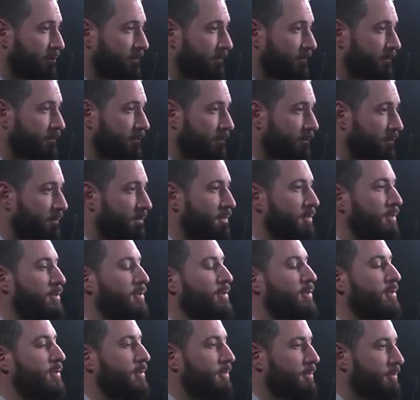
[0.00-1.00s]
A well for the village.
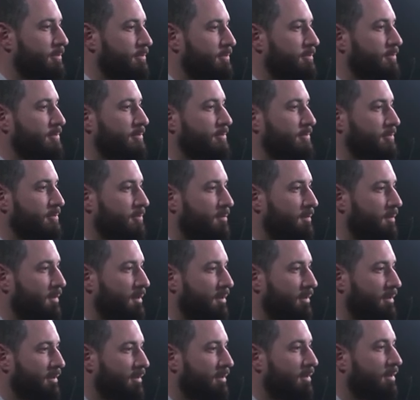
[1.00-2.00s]
I came before
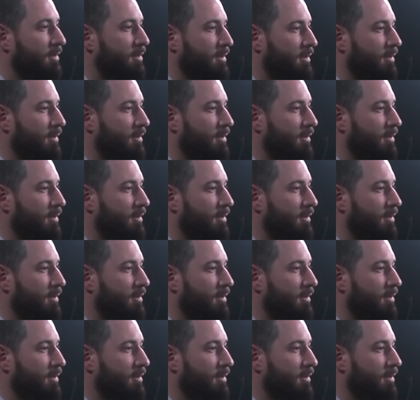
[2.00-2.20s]
that